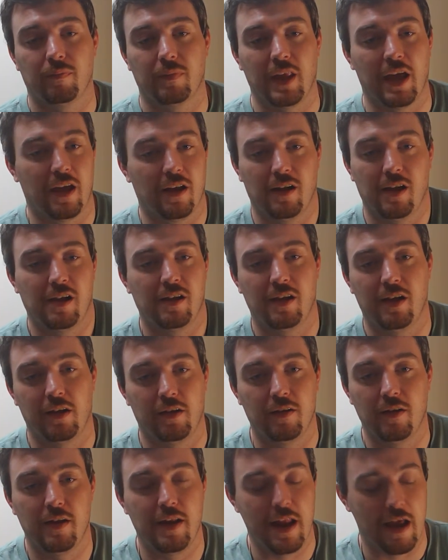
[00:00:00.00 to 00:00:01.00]
that
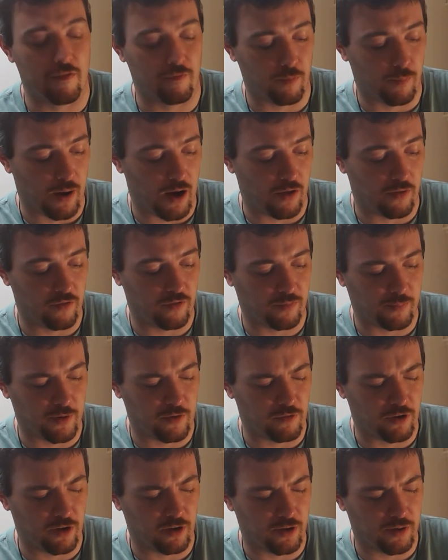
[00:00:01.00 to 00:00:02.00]
it never bothers
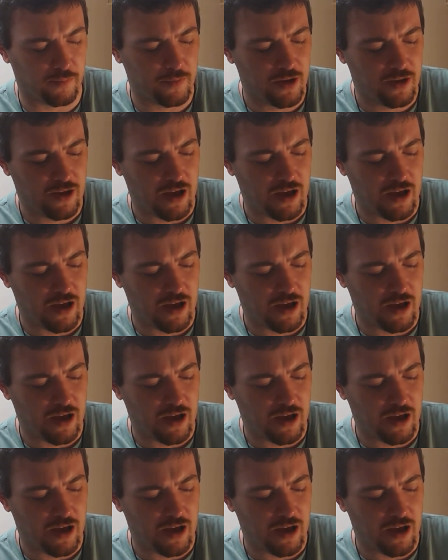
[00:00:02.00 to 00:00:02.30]
me, really.